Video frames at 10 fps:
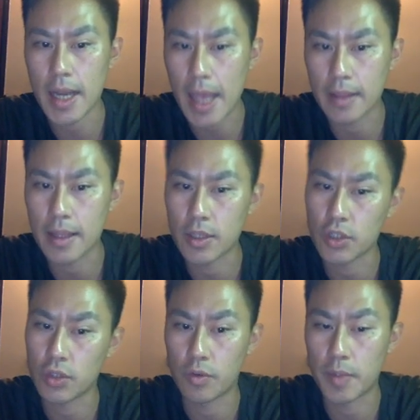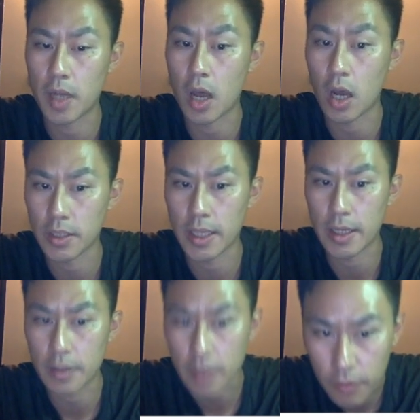and then just group it all
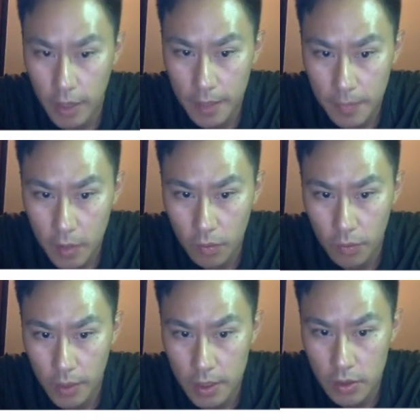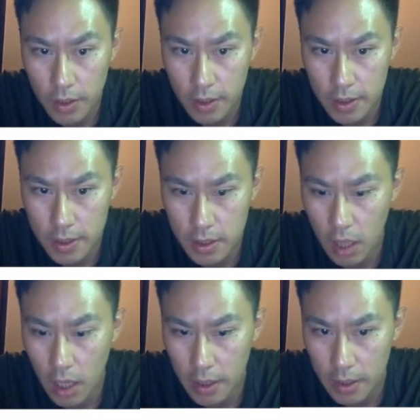together, right? Oh, wait, sorry, this is dot,